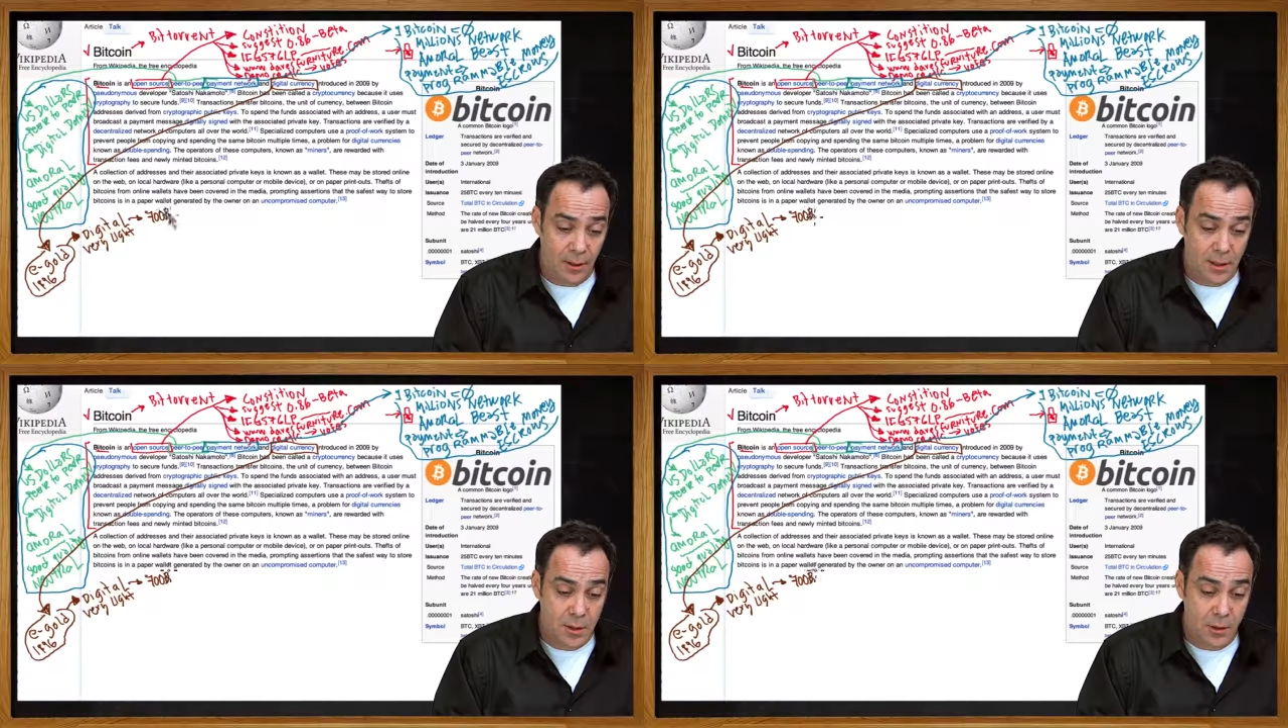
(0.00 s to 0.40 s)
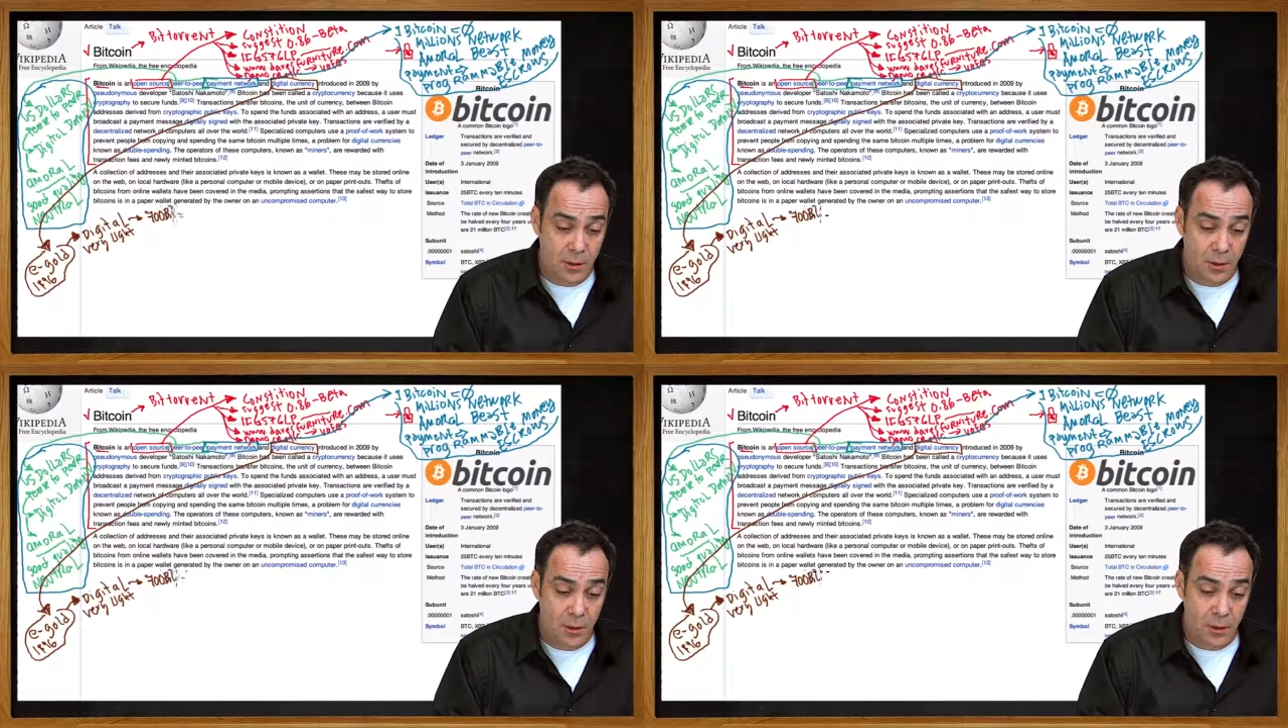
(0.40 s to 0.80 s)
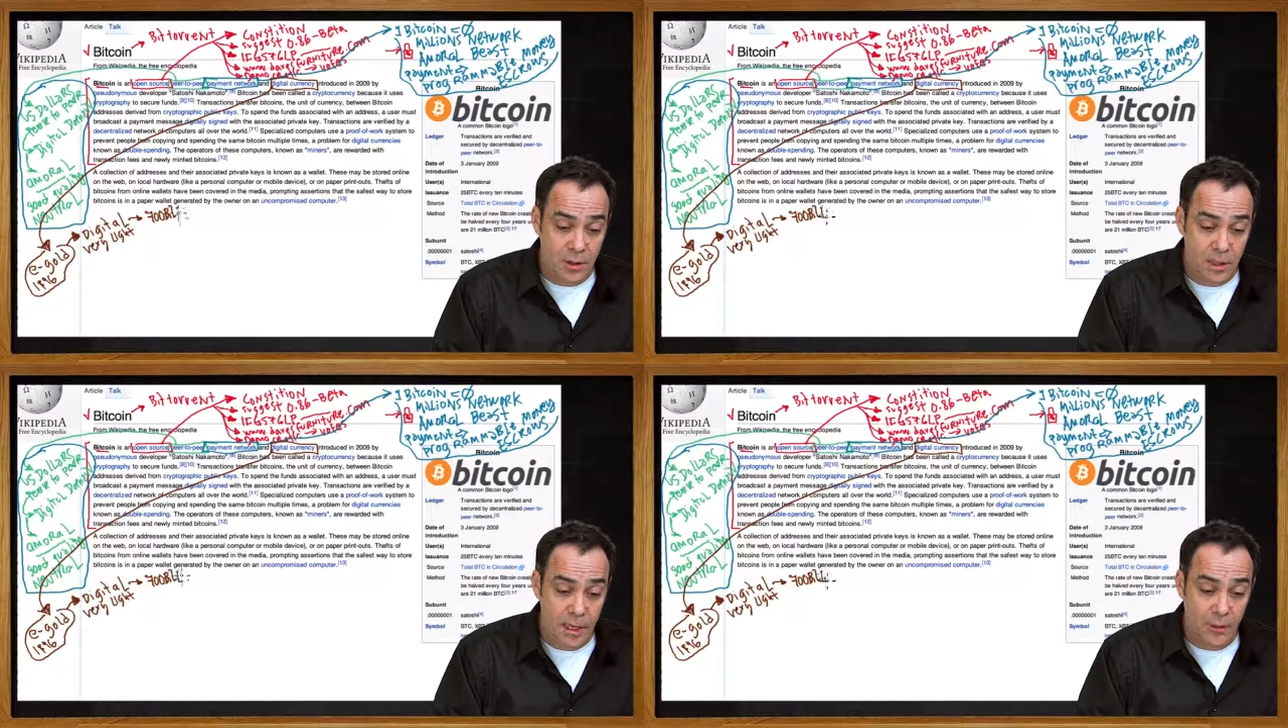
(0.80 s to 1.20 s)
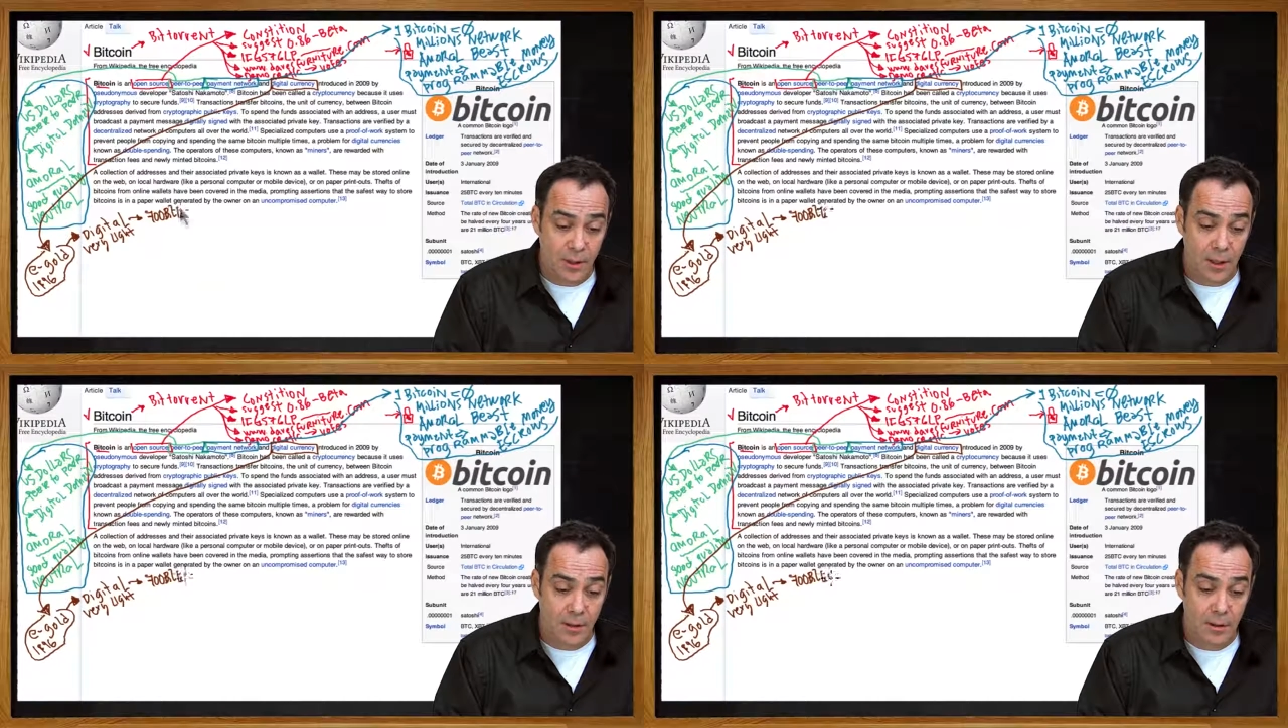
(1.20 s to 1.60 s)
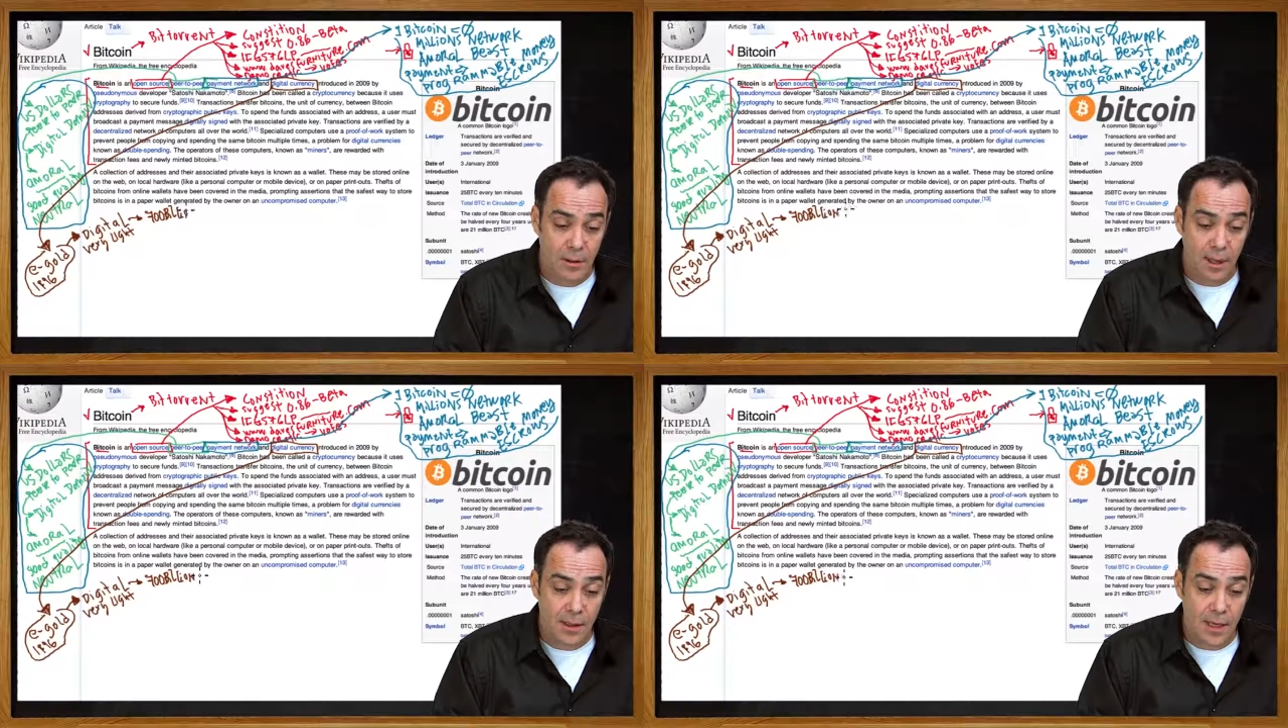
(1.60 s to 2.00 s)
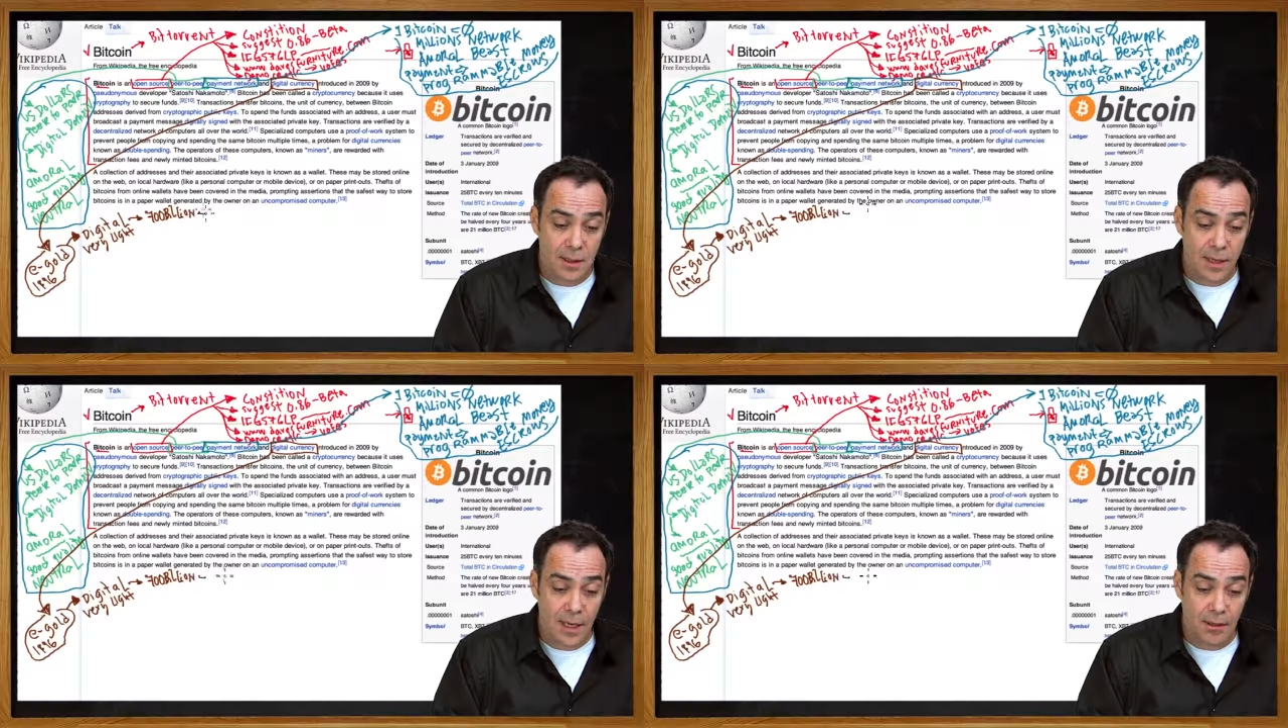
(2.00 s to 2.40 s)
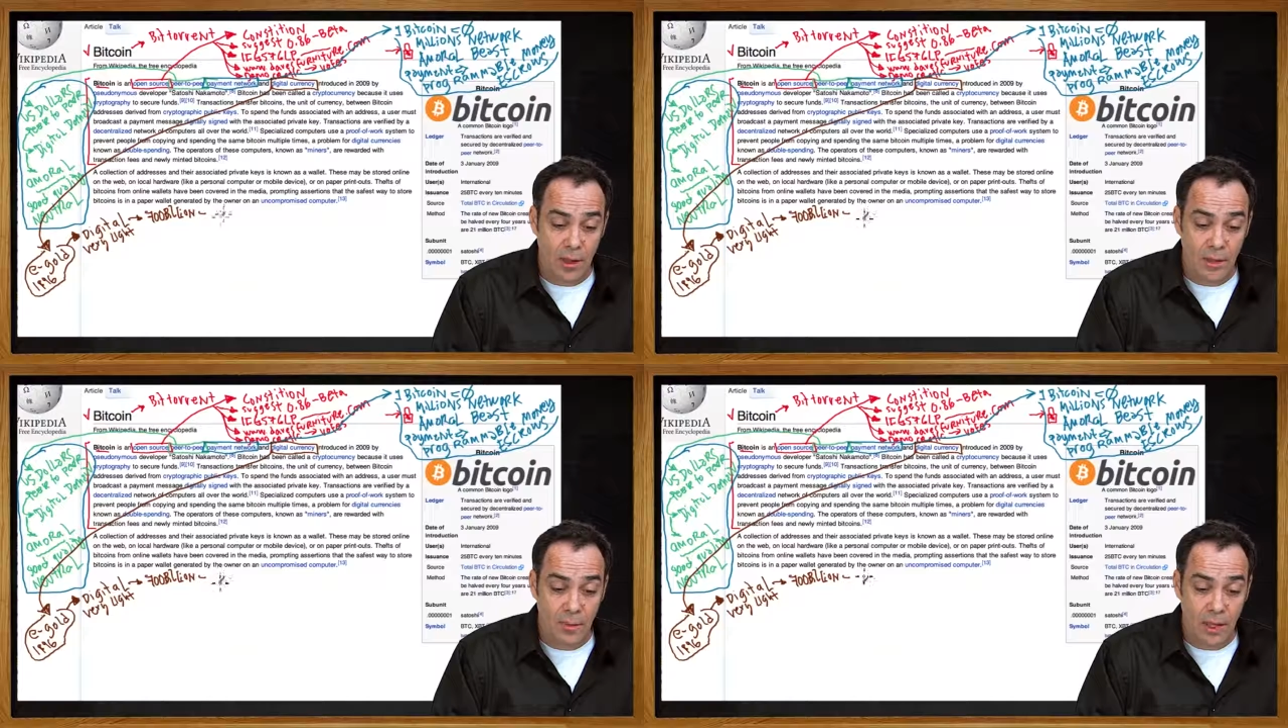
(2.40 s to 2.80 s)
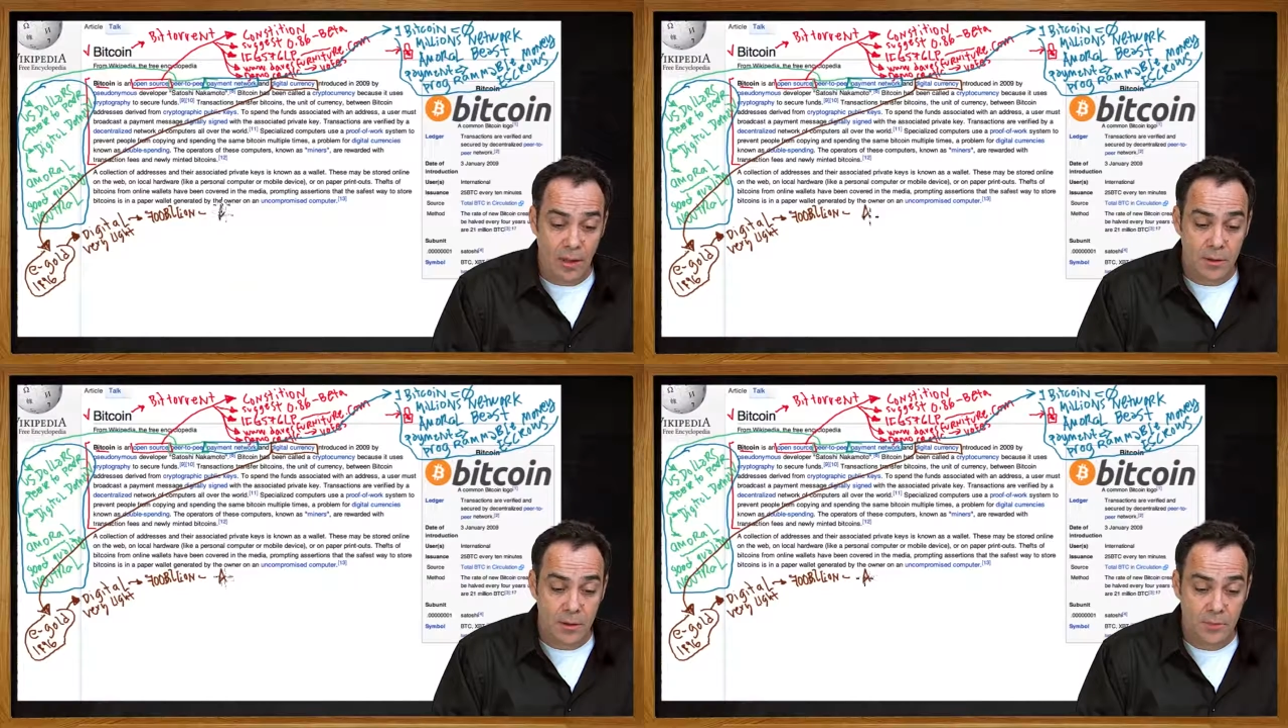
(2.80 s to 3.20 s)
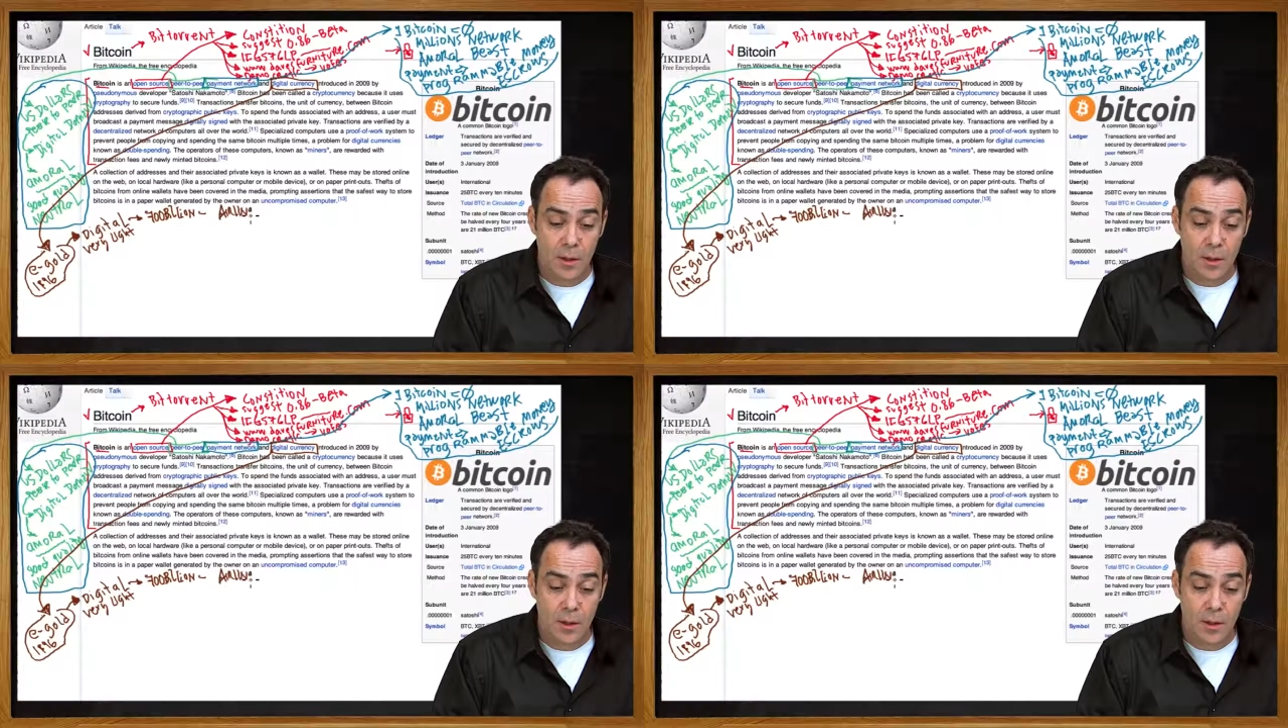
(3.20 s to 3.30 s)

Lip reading: digital currency out there, and that is airline miles.